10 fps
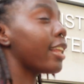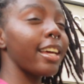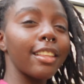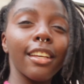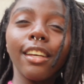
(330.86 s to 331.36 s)

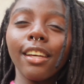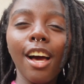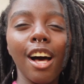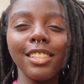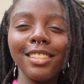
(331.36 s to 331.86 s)
Like the
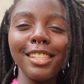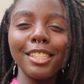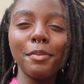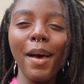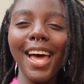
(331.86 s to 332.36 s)

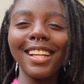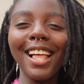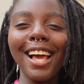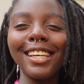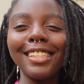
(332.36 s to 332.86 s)
Konstantinos
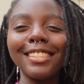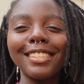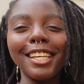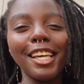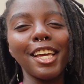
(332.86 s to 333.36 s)
Padalakis
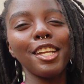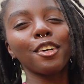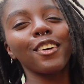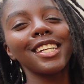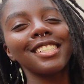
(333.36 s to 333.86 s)

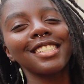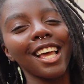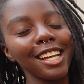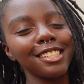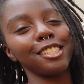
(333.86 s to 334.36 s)
Integrated
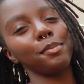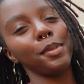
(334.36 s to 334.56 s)
Sciences